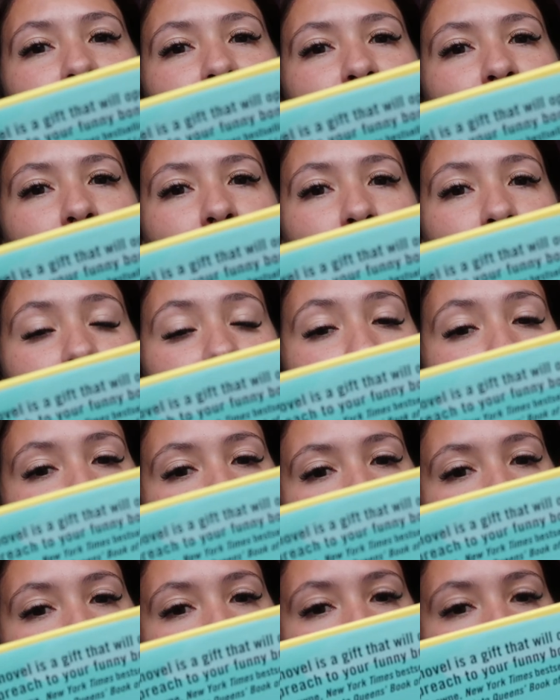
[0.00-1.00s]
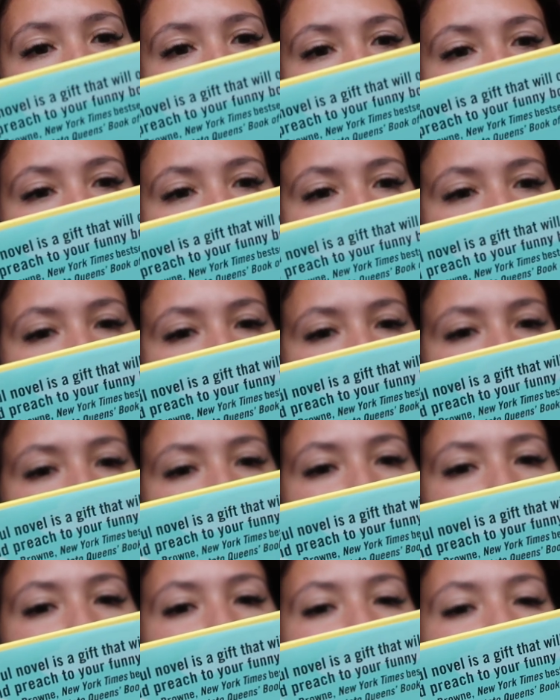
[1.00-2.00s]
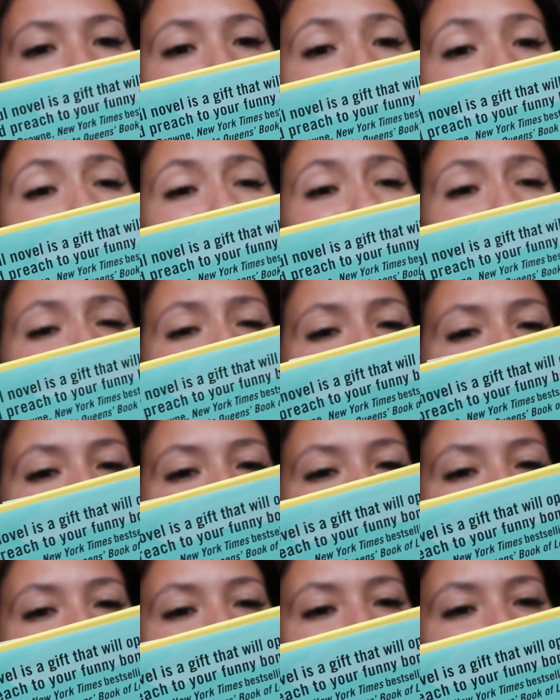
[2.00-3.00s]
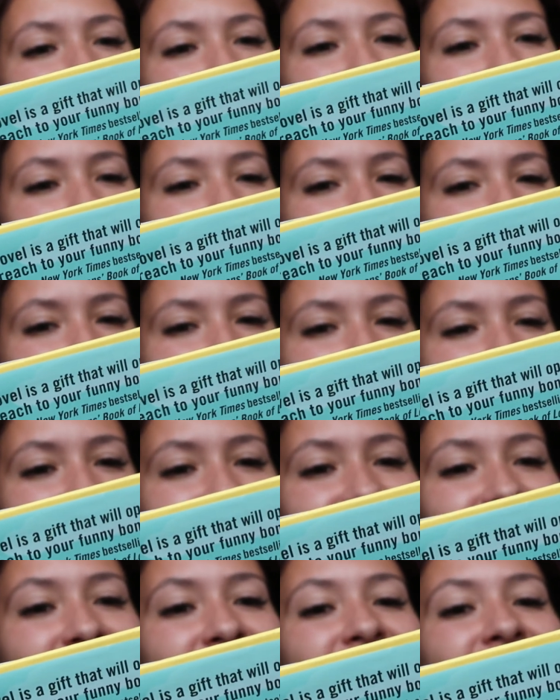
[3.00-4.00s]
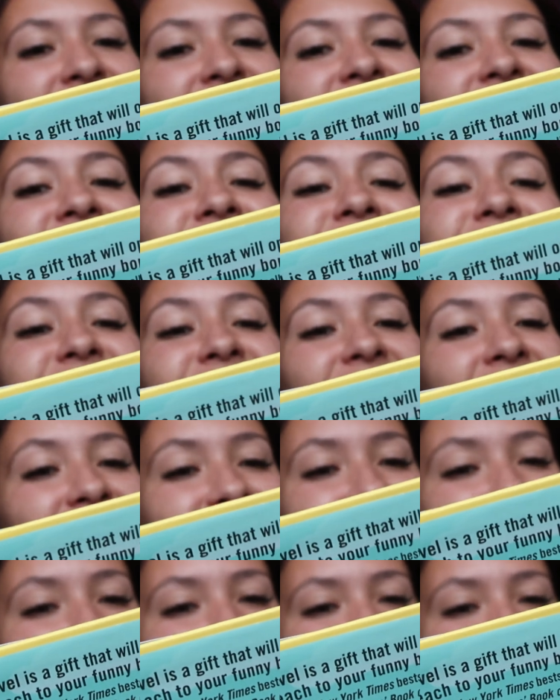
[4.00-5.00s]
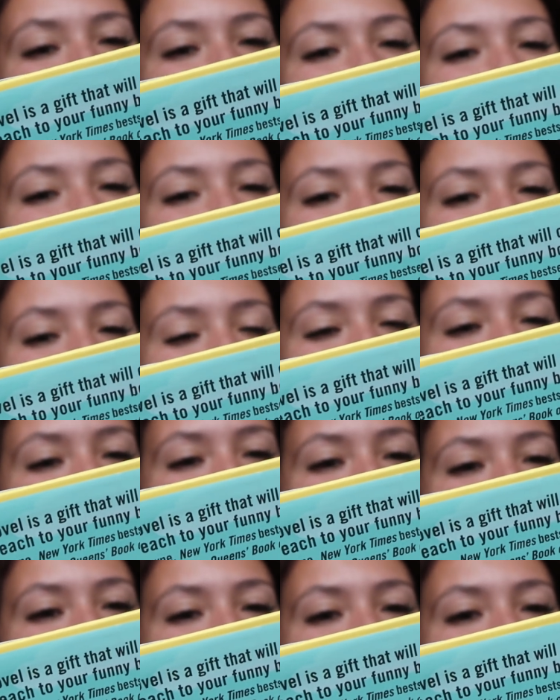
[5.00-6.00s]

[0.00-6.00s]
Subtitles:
and Hot Chicken is a spicy and hilarious Tennessee story